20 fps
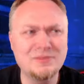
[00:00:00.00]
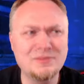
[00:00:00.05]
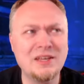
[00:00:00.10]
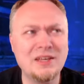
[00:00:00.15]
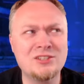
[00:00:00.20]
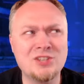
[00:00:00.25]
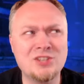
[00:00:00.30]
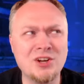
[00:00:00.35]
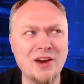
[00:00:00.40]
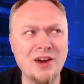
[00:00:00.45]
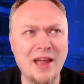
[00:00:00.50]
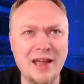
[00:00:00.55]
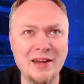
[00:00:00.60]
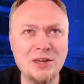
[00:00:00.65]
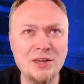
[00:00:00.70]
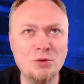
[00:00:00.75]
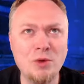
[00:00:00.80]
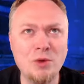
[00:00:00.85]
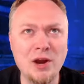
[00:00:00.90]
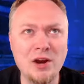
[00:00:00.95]
is there
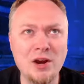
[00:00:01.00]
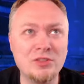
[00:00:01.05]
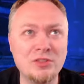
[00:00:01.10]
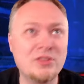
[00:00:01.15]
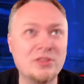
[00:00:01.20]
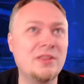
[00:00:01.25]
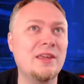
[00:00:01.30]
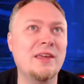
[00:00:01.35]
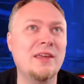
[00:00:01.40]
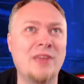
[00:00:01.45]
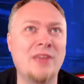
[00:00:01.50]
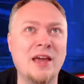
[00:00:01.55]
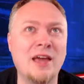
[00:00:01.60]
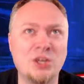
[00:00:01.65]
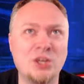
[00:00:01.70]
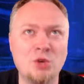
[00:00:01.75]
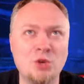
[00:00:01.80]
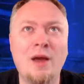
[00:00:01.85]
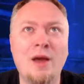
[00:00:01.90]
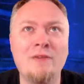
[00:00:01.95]
anywhere that
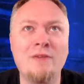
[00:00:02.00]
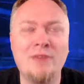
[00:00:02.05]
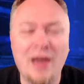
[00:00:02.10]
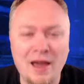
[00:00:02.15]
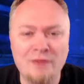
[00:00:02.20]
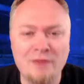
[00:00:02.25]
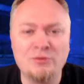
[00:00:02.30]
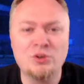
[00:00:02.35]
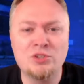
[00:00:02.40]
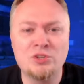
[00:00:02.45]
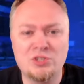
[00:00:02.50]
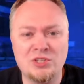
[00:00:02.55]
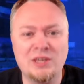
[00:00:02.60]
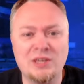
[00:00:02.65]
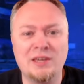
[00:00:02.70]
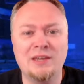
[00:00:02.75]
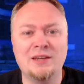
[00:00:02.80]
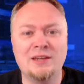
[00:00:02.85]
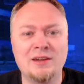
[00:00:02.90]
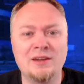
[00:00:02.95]
you have ever
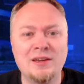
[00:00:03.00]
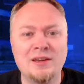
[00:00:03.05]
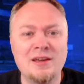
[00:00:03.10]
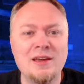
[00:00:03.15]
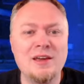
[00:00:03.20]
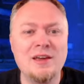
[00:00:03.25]
seen